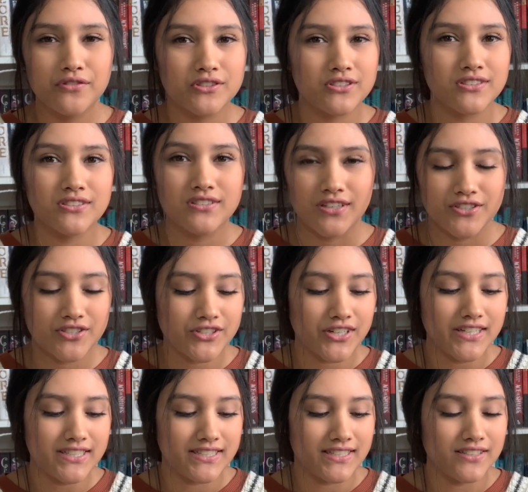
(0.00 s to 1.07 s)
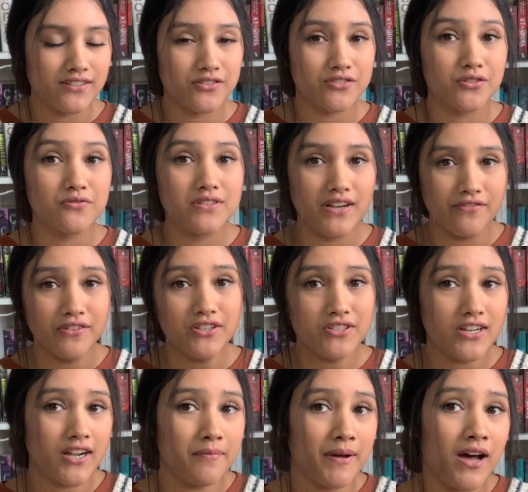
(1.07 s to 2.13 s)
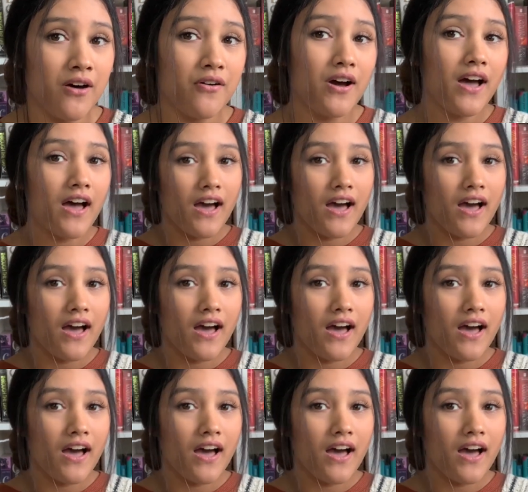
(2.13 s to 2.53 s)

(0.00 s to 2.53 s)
which is such a great deal. So definitely check them out.